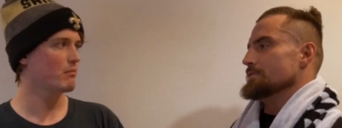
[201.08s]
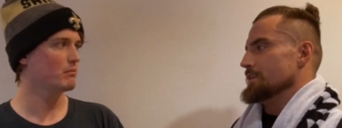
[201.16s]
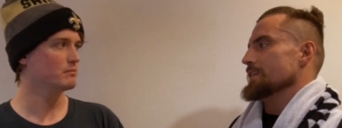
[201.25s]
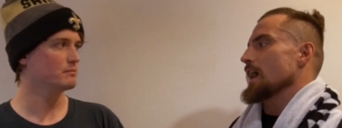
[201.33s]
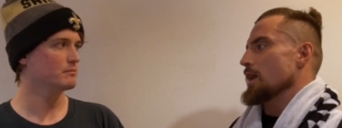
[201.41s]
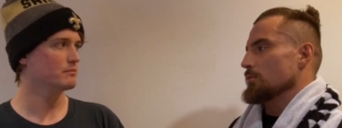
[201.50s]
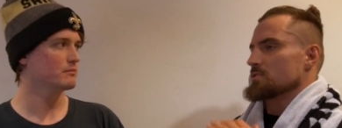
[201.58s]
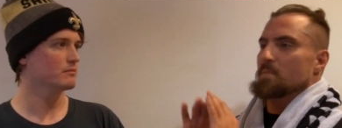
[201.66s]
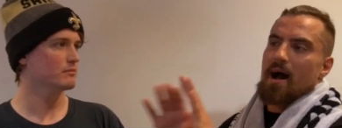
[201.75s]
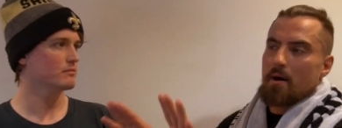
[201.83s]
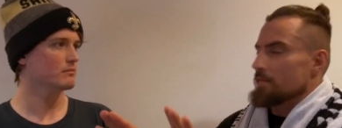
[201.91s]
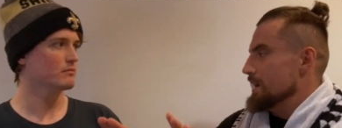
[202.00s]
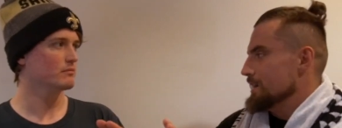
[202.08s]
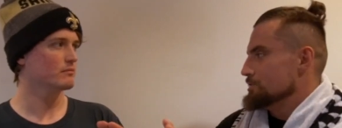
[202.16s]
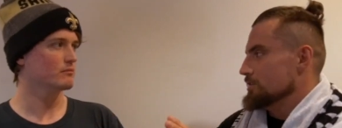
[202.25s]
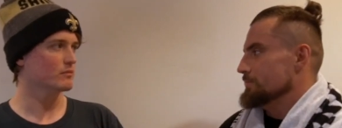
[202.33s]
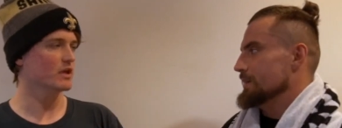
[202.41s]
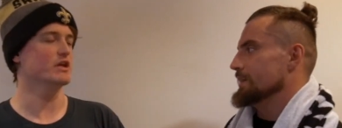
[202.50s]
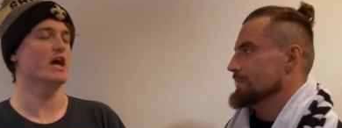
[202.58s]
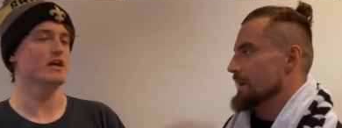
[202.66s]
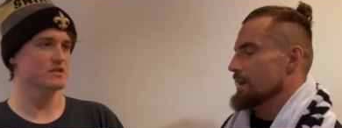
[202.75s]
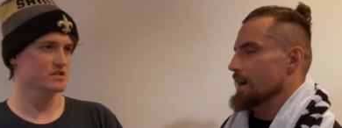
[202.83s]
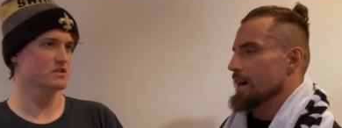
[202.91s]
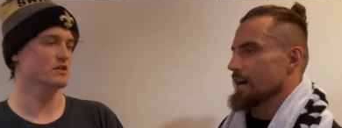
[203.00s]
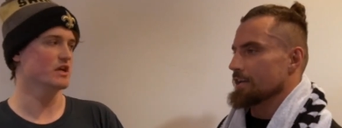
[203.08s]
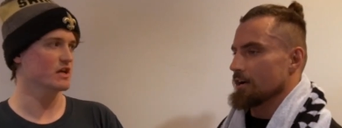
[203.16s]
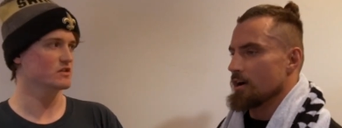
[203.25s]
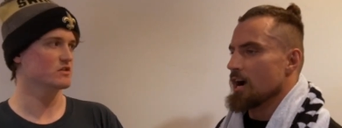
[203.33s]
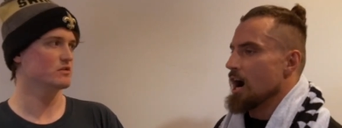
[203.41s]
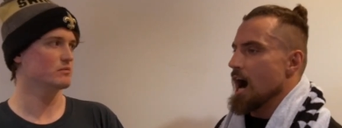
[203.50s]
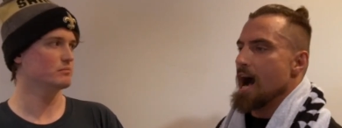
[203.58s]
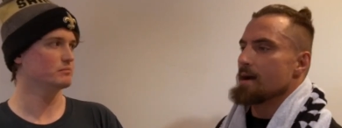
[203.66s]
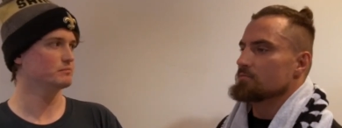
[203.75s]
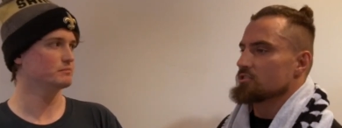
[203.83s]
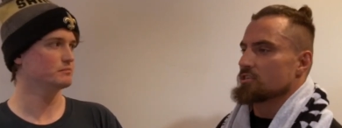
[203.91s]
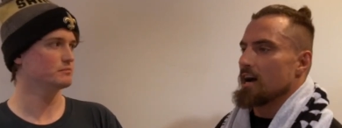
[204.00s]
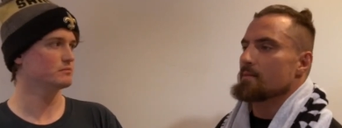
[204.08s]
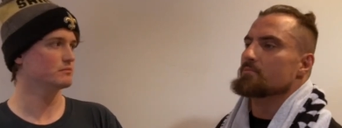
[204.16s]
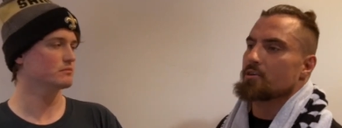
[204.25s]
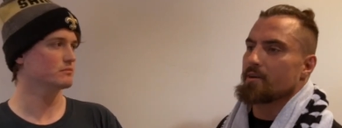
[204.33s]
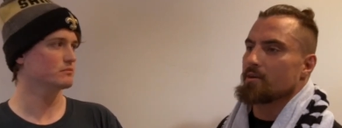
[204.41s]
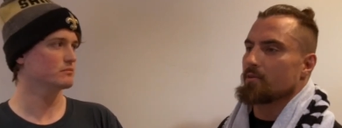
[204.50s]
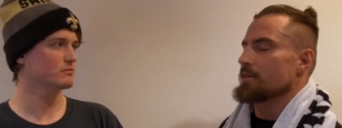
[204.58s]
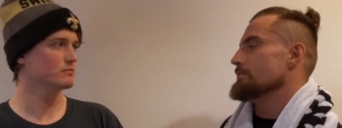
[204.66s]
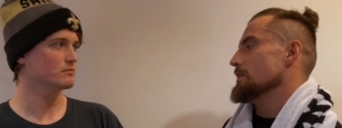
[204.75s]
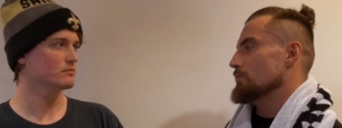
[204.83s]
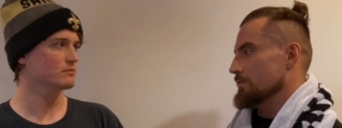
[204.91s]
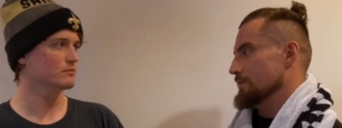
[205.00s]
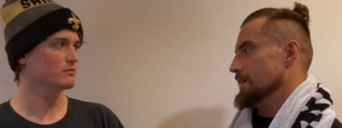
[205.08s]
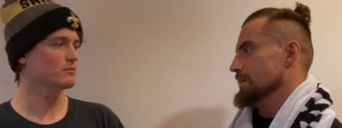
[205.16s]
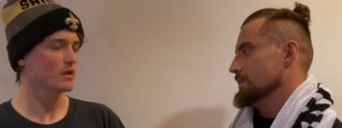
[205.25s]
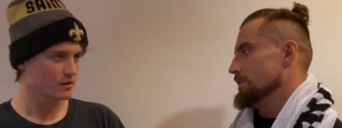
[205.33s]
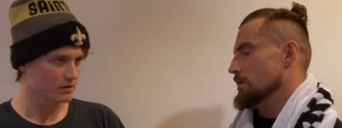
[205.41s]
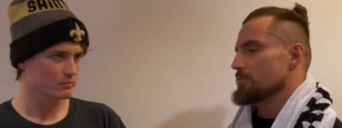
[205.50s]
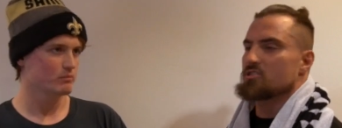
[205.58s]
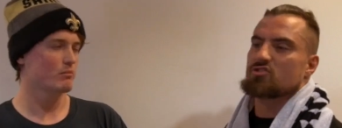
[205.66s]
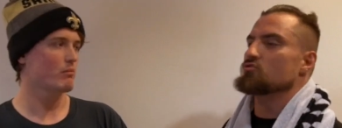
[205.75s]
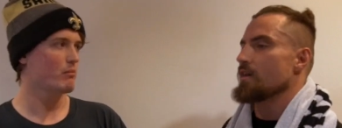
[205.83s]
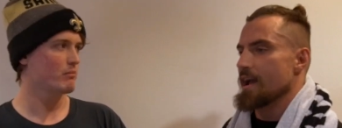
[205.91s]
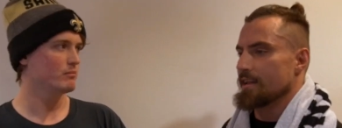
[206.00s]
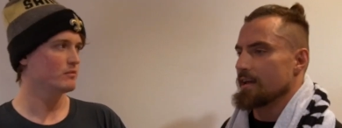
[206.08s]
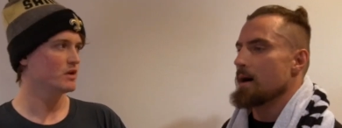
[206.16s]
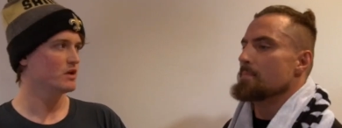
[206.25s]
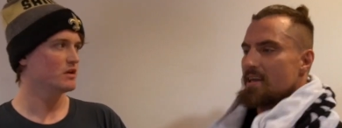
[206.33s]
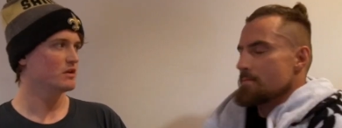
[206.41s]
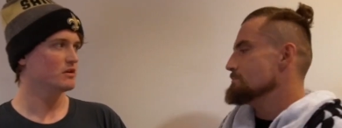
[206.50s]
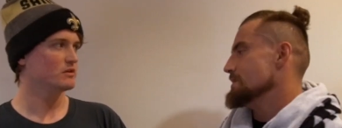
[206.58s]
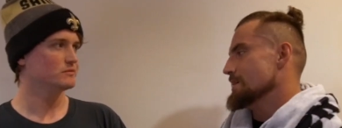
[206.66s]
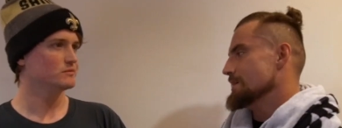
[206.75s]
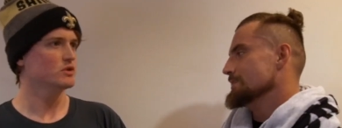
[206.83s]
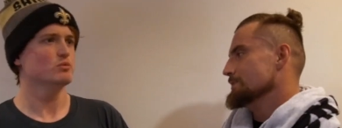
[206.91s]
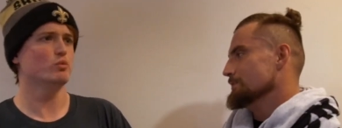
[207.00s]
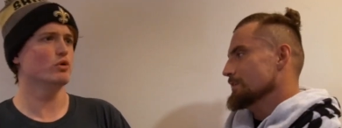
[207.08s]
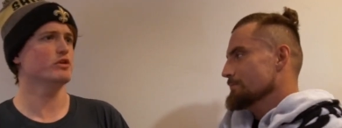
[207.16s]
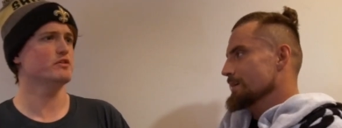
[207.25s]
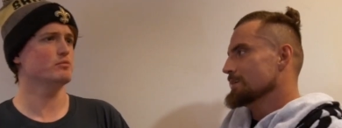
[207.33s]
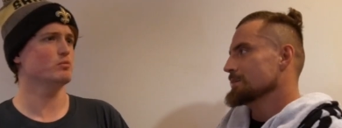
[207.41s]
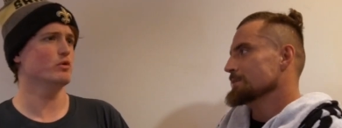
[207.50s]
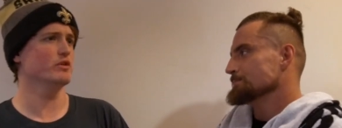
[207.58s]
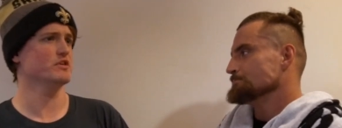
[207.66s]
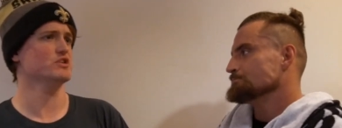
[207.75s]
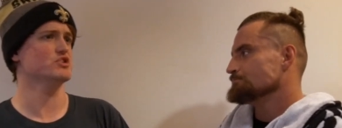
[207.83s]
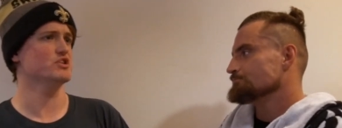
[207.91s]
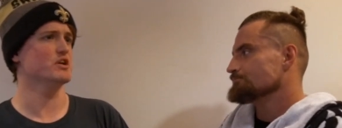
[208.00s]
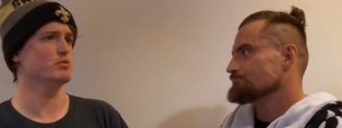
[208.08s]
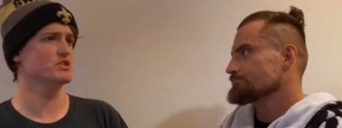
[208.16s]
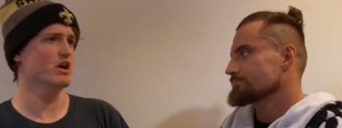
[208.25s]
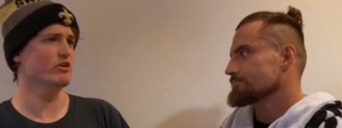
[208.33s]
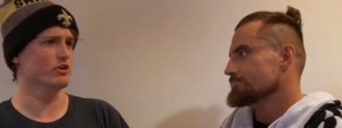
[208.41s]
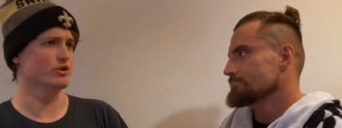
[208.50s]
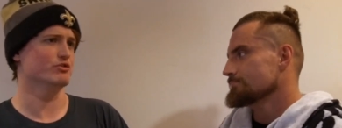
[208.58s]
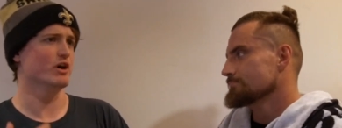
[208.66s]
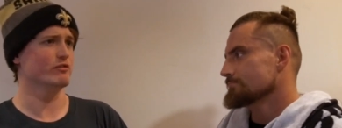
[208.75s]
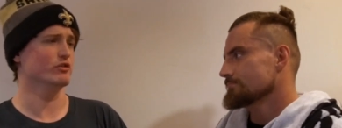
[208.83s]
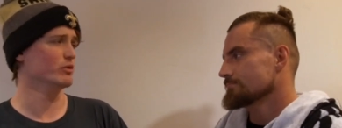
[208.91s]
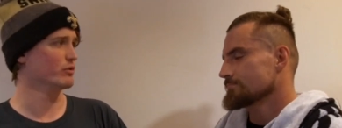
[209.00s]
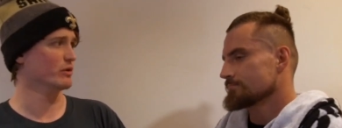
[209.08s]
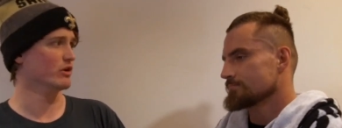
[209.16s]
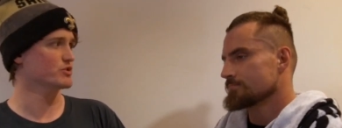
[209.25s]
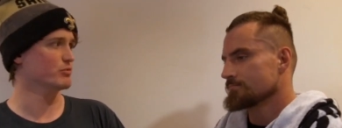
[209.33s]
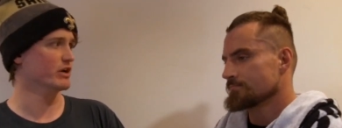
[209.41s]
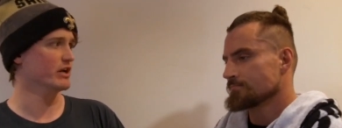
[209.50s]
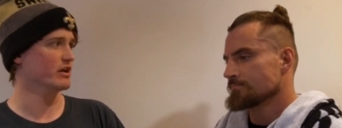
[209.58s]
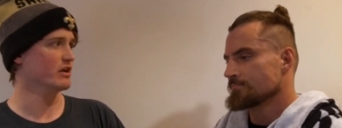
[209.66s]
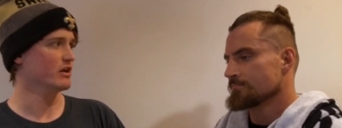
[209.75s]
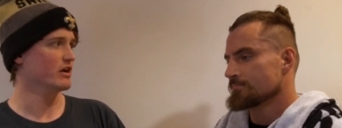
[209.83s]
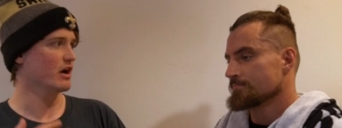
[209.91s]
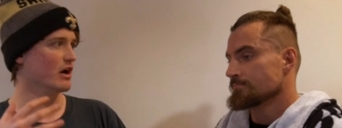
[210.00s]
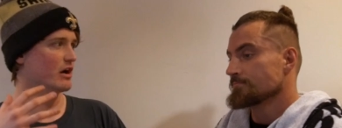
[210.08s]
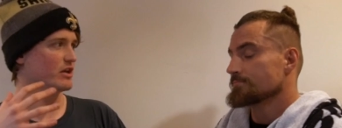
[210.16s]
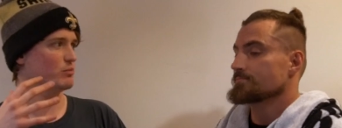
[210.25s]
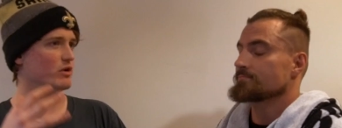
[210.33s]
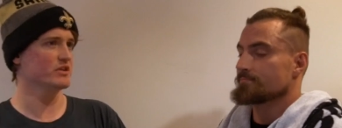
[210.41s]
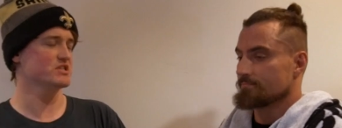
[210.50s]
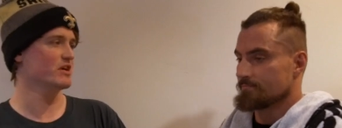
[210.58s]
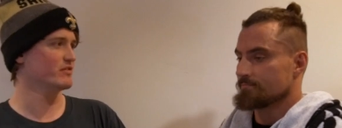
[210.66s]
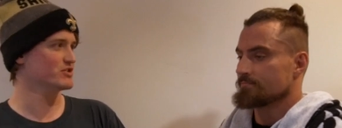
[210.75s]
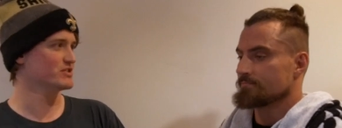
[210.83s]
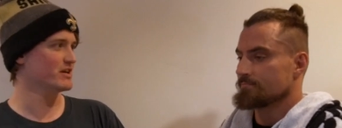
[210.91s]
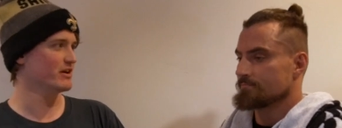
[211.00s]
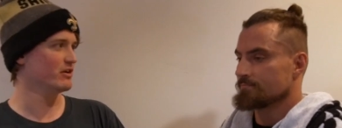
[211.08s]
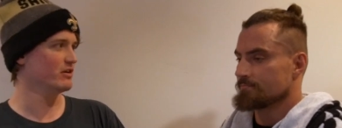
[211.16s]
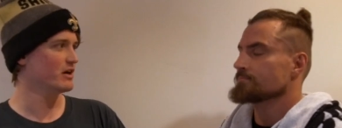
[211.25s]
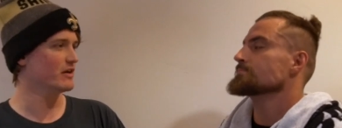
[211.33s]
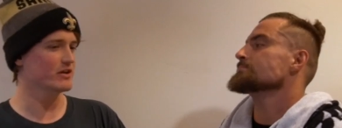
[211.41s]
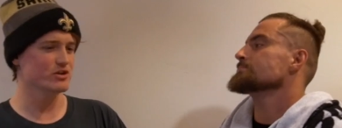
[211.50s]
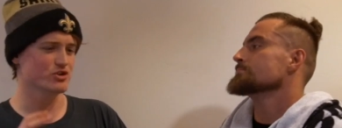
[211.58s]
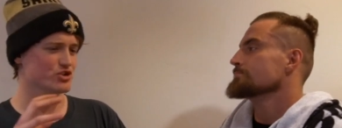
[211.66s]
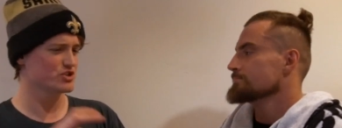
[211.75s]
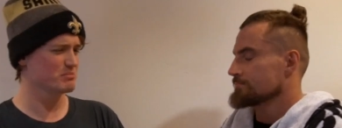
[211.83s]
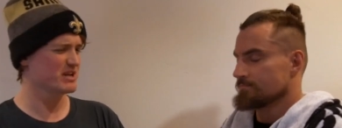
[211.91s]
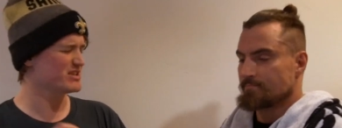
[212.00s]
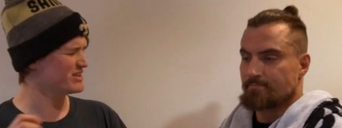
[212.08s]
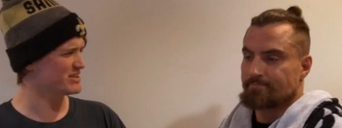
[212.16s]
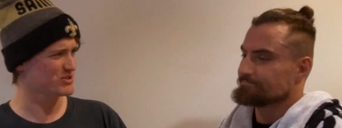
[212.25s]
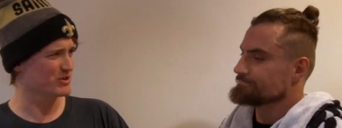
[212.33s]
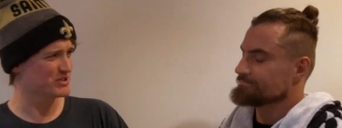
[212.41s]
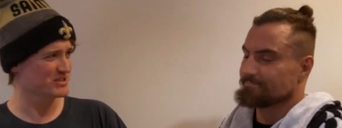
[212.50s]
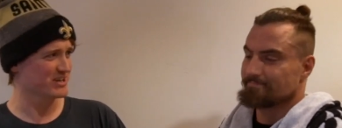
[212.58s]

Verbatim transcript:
Speaker 1: the villain that I want to put out there. Do you know what I mean? Yes. Uh, you know, I'm just I'm doing whatever I want, you know, which is great. I'm being me, you
Speaker 2: know what I mean? One of the things you did was carry on your rivalry with Will Ospreay. Uh, he won the television title, and then you just immediately sort of